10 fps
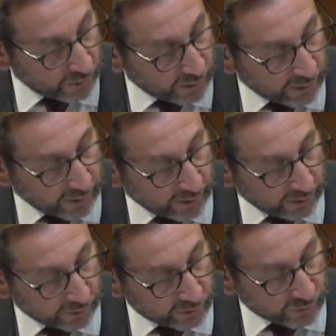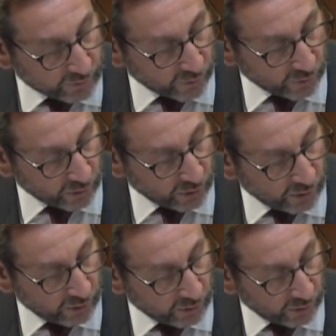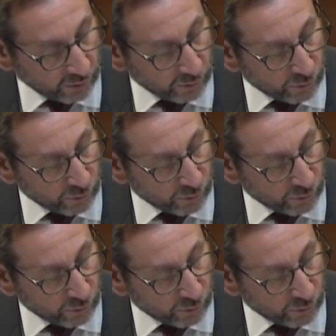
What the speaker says: and we've got you en